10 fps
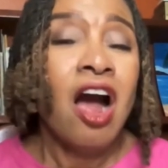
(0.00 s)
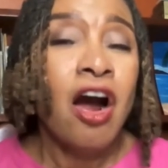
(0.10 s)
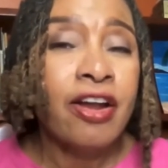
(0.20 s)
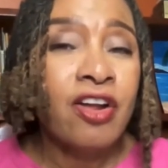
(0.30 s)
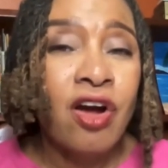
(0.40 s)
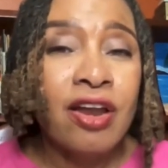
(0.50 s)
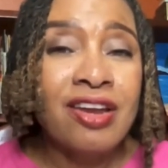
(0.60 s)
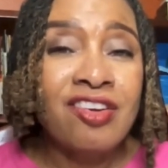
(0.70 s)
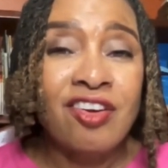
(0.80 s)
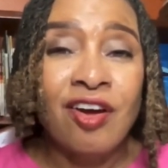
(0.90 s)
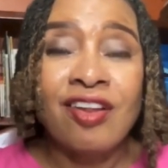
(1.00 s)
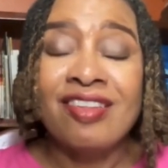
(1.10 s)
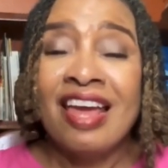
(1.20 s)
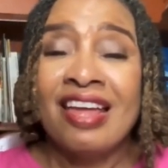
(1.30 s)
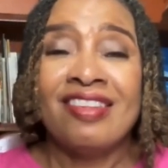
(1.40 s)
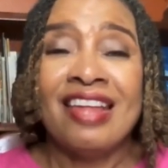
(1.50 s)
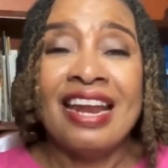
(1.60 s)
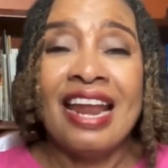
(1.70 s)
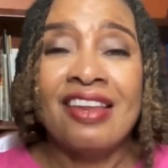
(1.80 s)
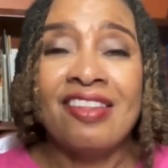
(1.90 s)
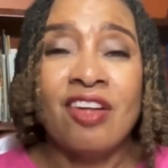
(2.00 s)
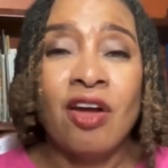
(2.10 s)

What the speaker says: heart conditions, saying that his